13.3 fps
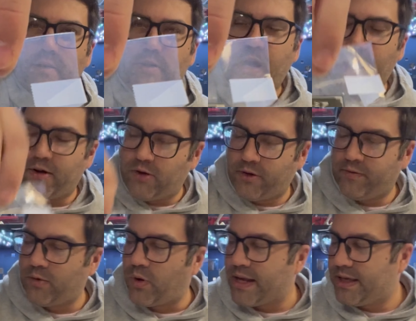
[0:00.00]
I don't even
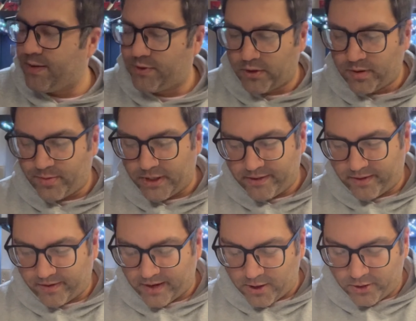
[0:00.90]
know why I keep showing the plates
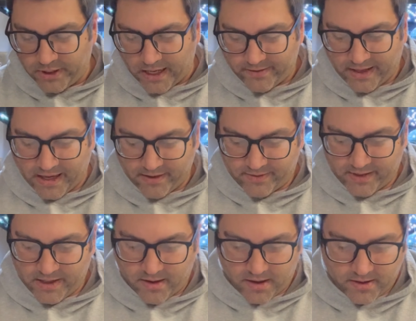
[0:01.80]
because I know you guys can't
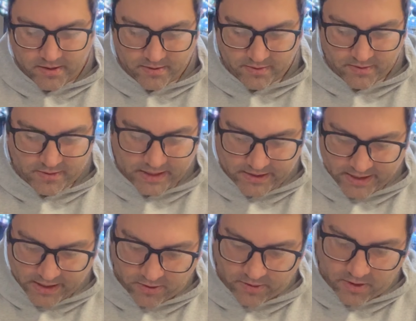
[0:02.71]
see the
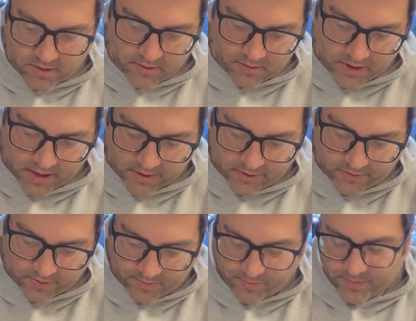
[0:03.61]
detail, the
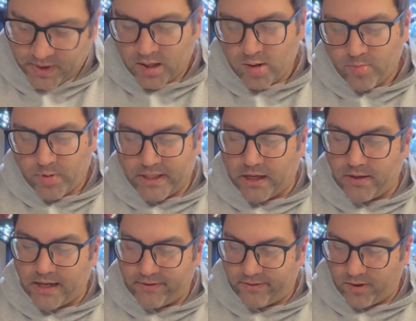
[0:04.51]
letters. But they're
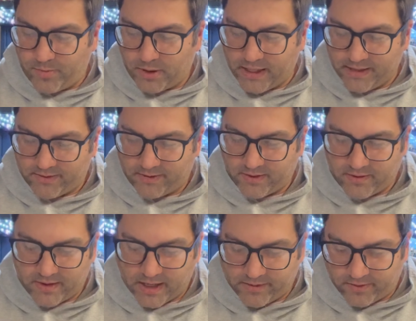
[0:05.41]
nice little plates. It's
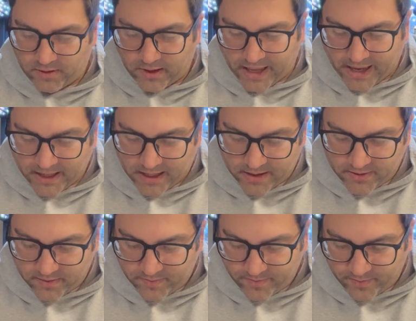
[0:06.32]
a nice little add-on.
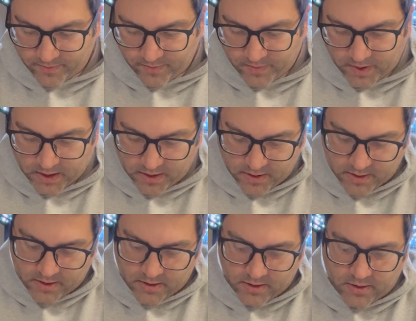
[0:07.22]

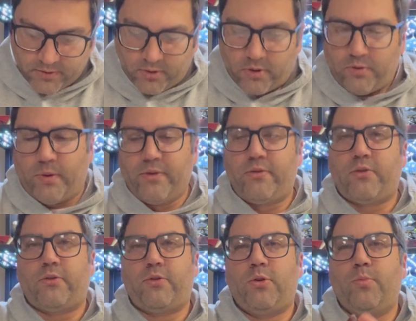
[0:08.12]
So this one's
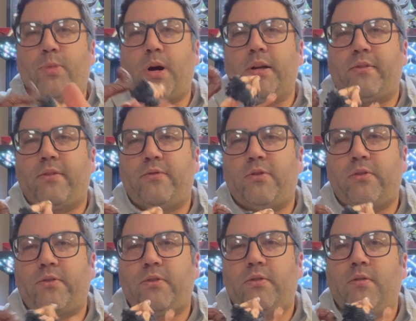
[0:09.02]
just 2 parts. It's
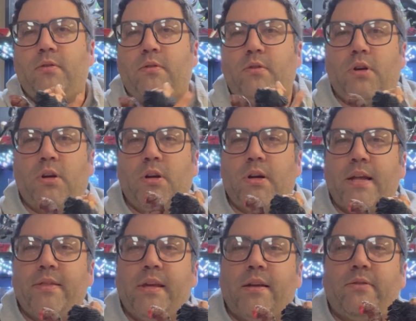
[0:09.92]
just her
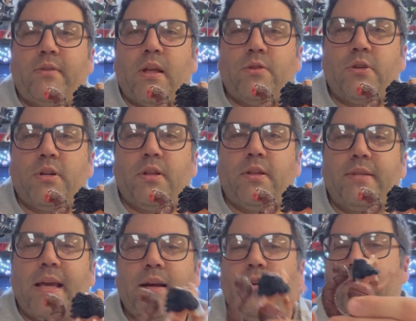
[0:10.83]
and the extension of the
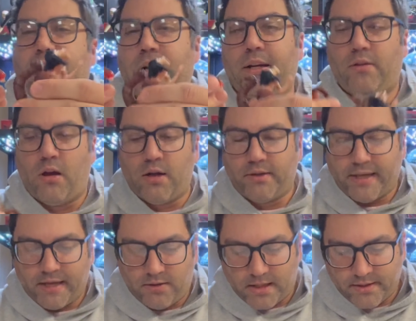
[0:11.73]
tail. Very long
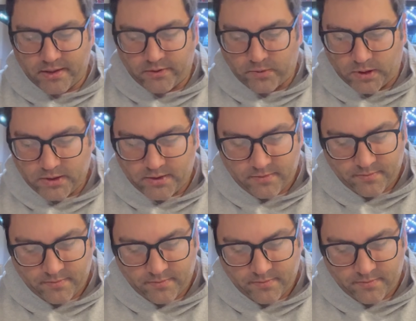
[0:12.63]
tail on this one.